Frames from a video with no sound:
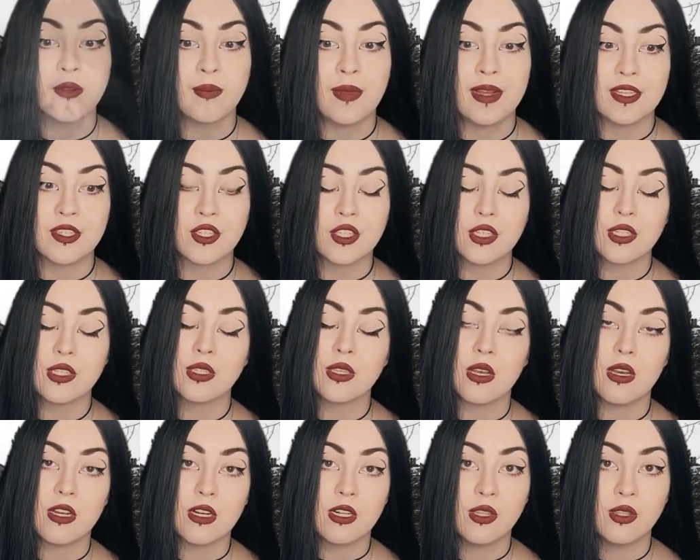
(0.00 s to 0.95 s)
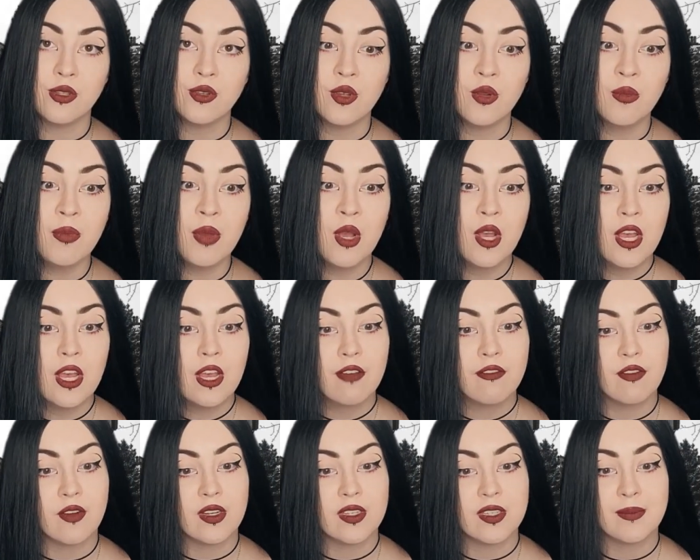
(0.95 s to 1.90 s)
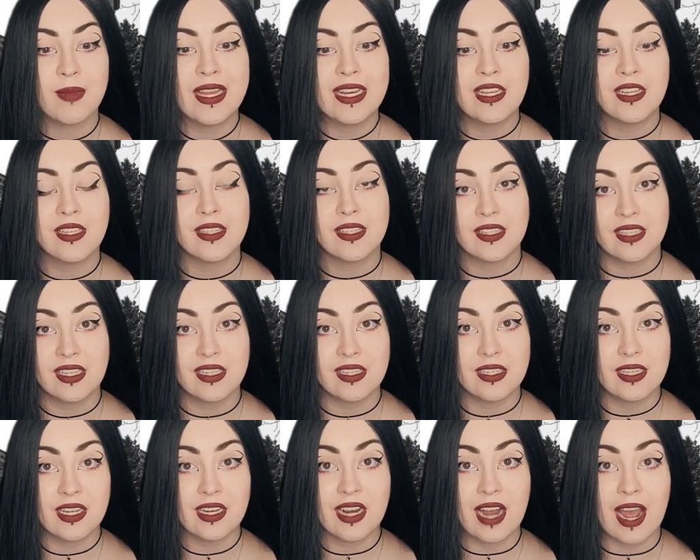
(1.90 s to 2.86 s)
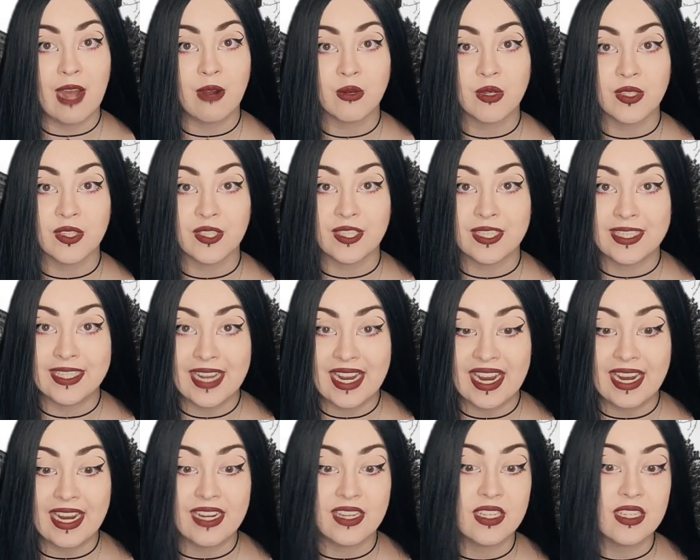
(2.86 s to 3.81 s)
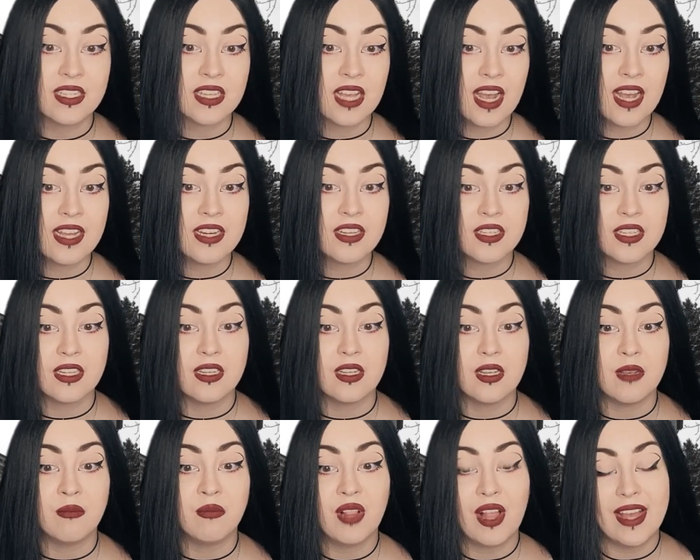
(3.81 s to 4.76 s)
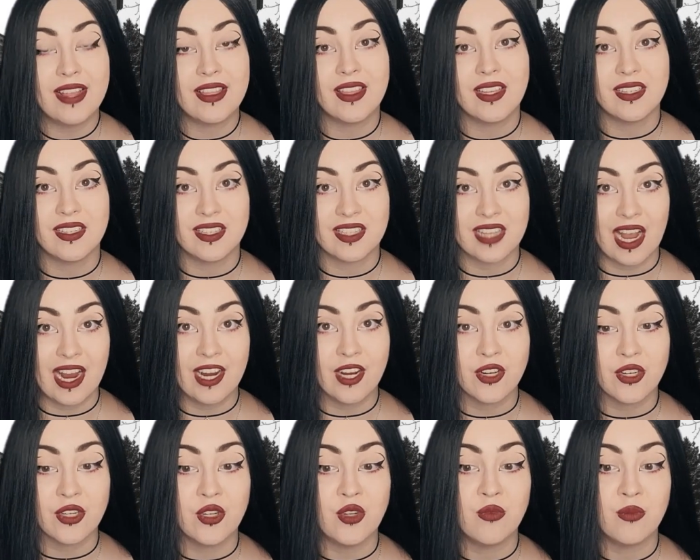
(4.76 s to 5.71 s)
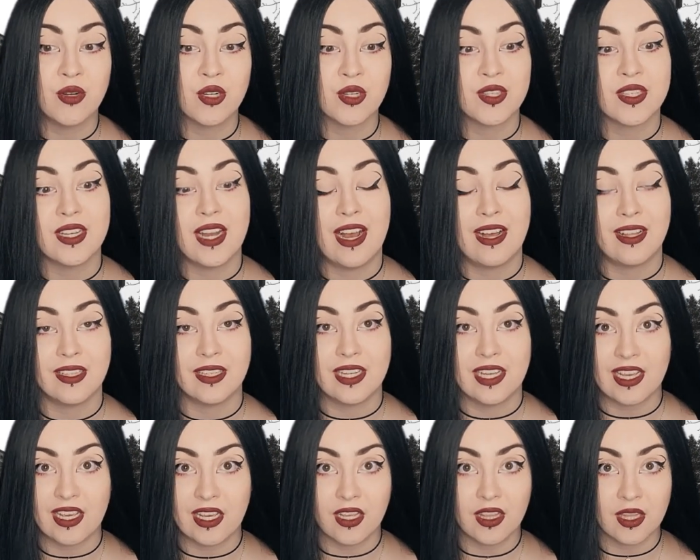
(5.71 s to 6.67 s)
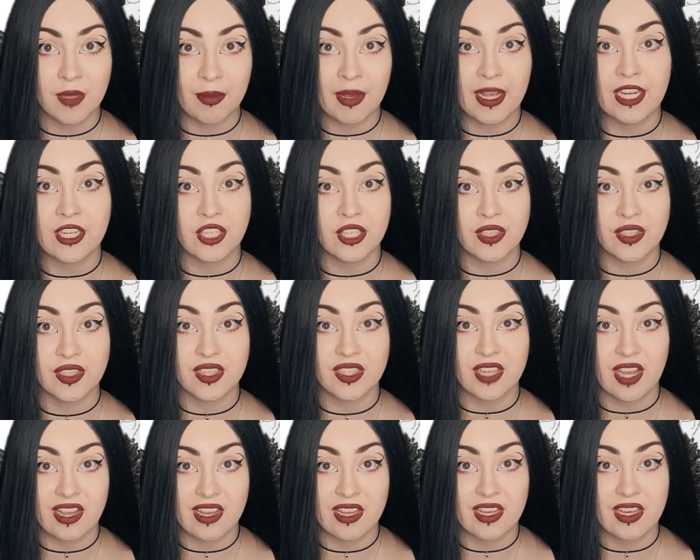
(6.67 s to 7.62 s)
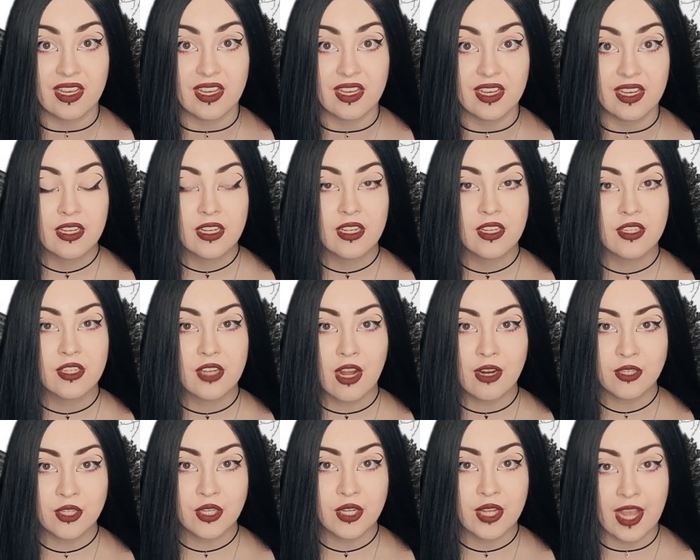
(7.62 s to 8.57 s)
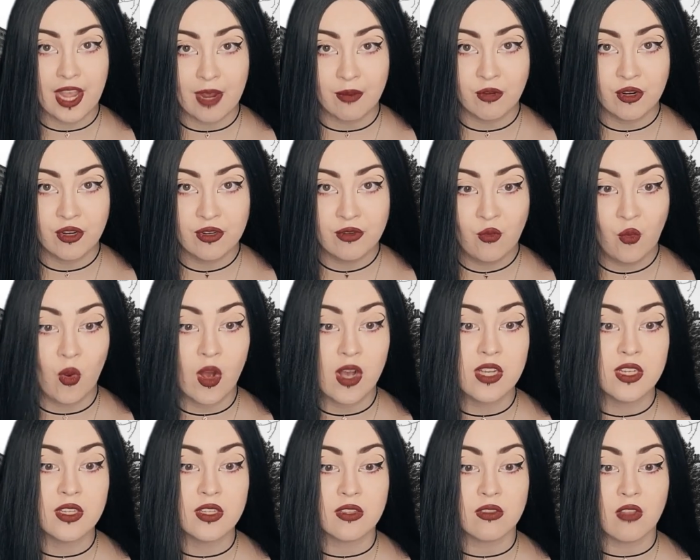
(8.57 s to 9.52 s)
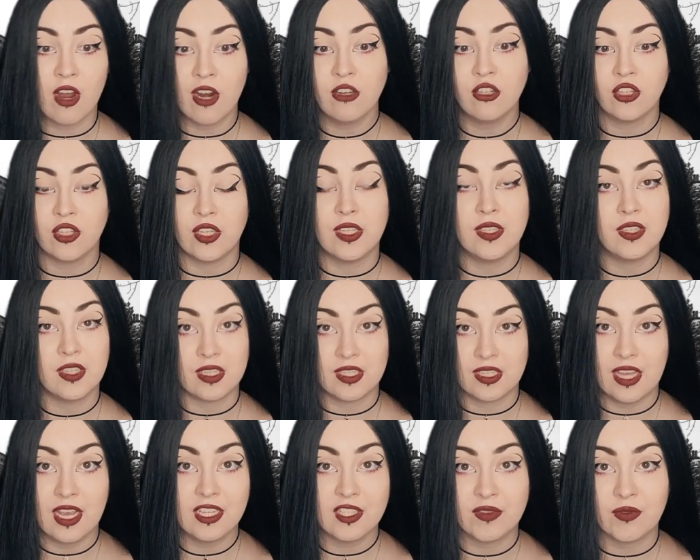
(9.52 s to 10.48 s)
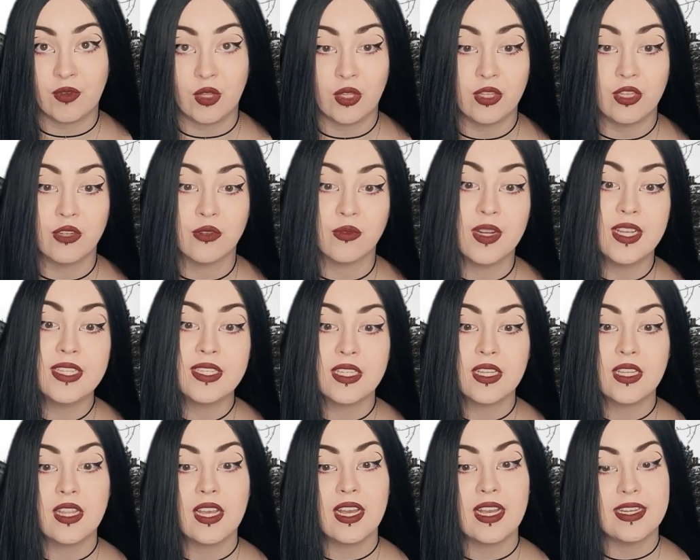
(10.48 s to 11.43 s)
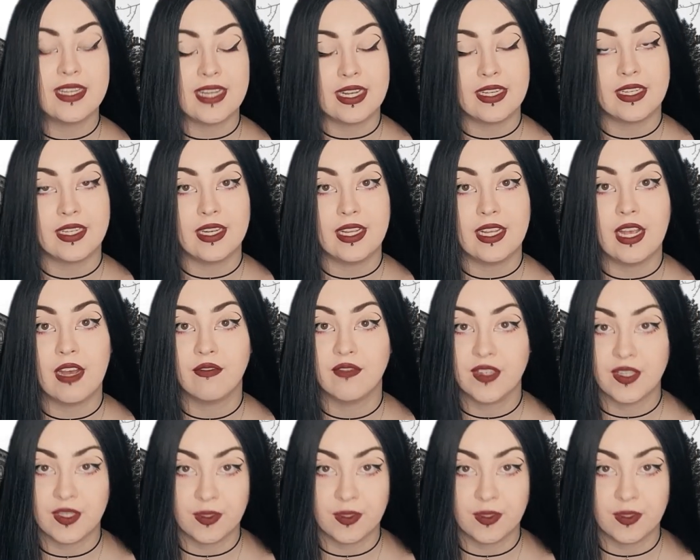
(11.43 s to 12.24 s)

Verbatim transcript: messages on a loop for as many as 16 hours a day, designed to implant the desired new personality in the patient's psyche. Dr. Cameron was largely successful in erasing the identity of his